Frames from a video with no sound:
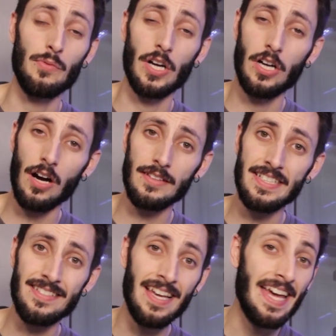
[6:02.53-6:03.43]

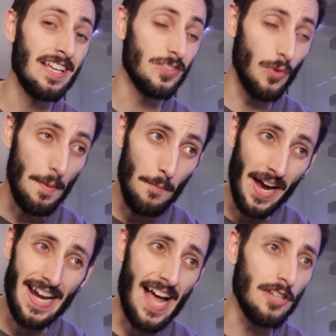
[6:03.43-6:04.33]
regardless, so I
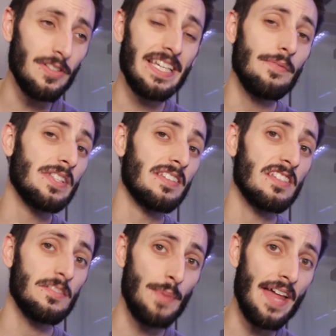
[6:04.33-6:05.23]
might actually even
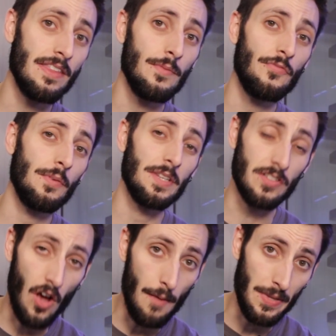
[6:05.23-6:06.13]
suspend them from the
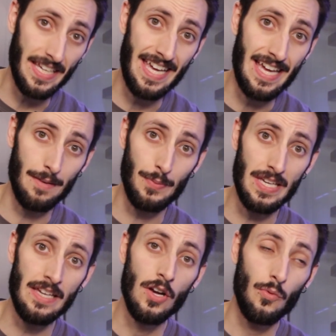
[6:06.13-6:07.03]
top of the
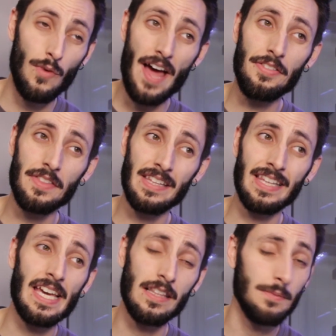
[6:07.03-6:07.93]
canopy rather than
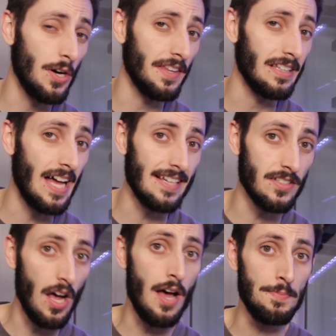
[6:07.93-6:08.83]
laying them on the glass
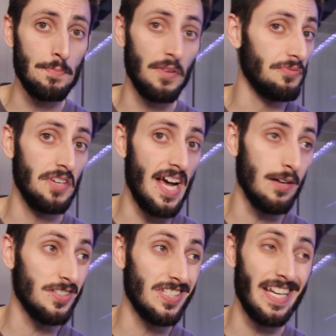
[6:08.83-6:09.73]
tops, but for
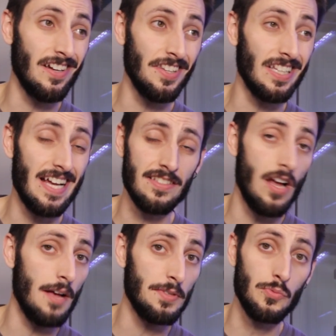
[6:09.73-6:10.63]
now, sitting on the glass
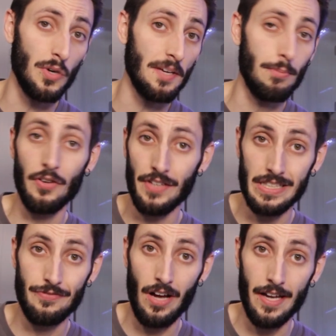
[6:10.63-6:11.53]
tops is working
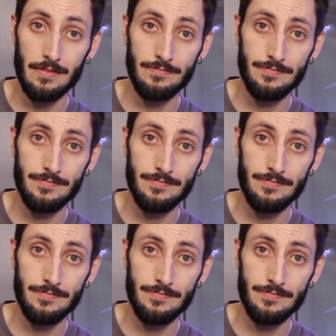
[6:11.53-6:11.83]
perfectly fine.